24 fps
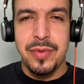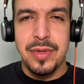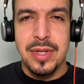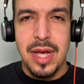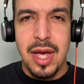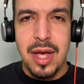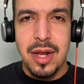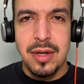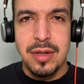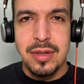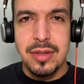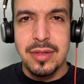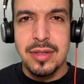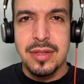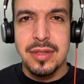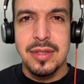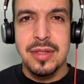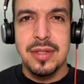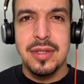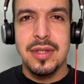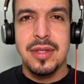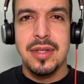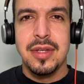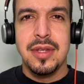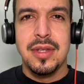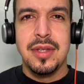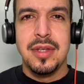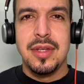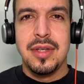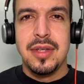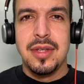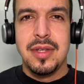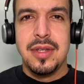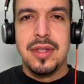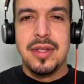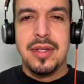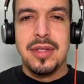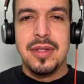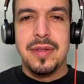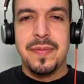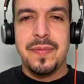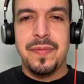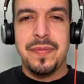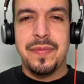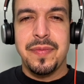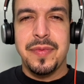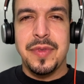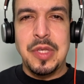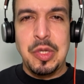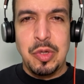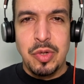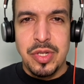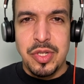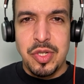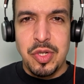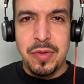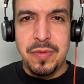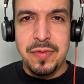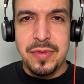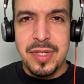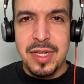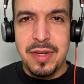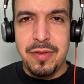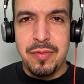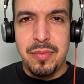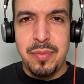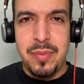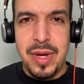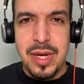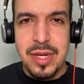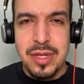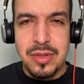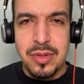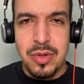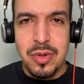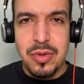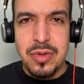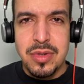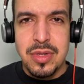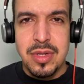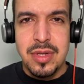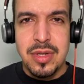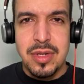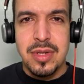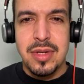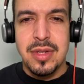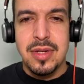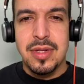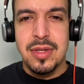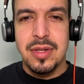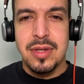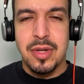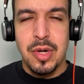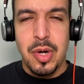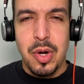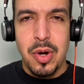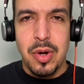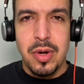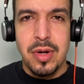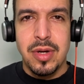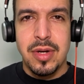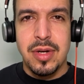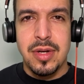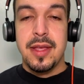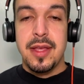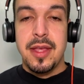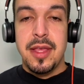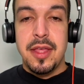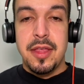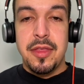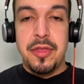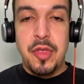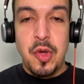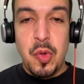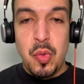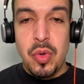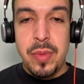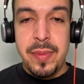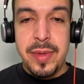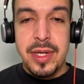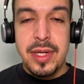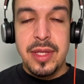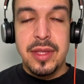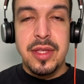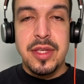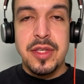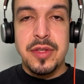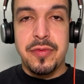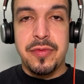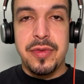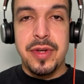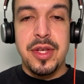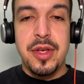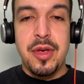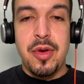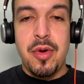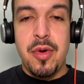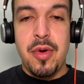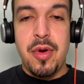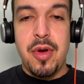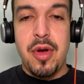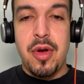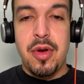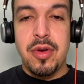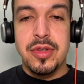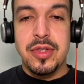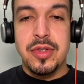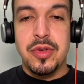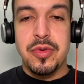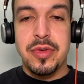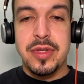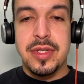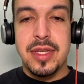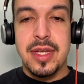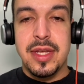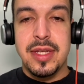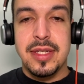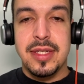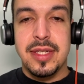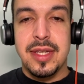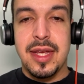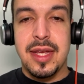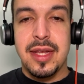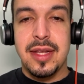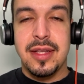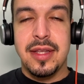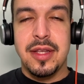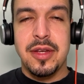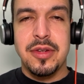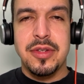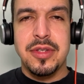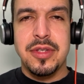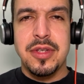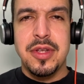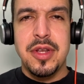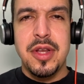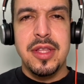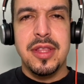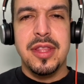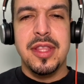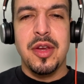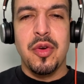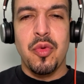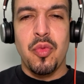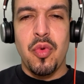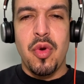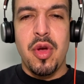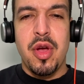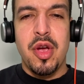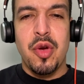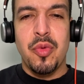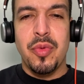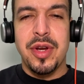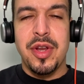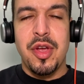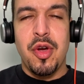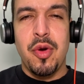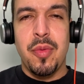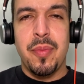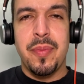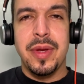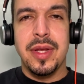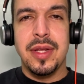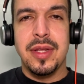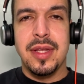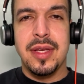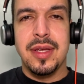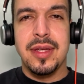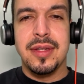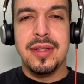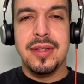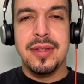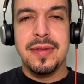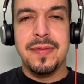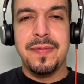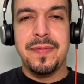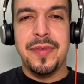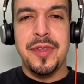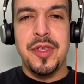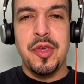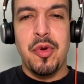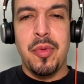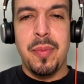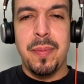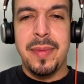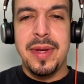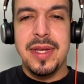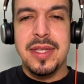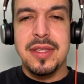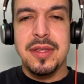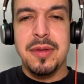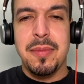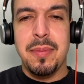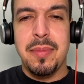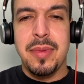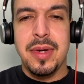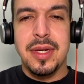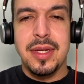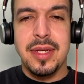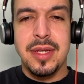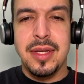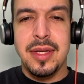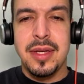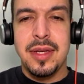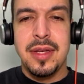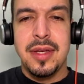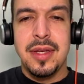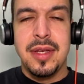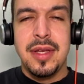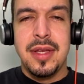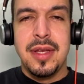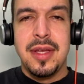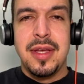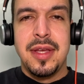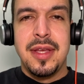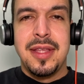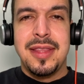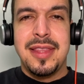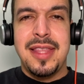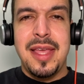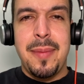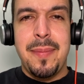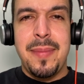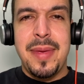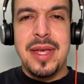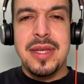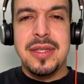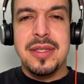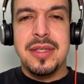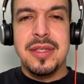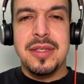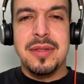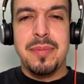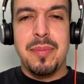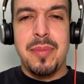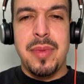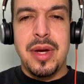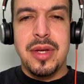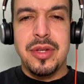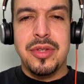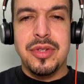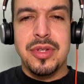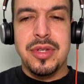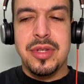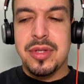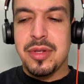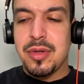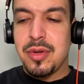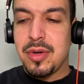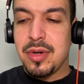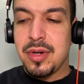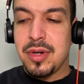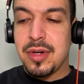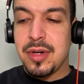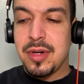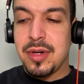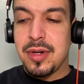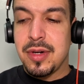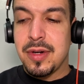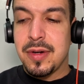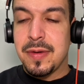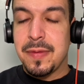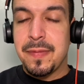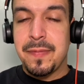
dollars. You deserve Jeff Bezos, girl. The woman in this video also says that there's nothing wrong with hoping that you'll meet somebody that makes as much or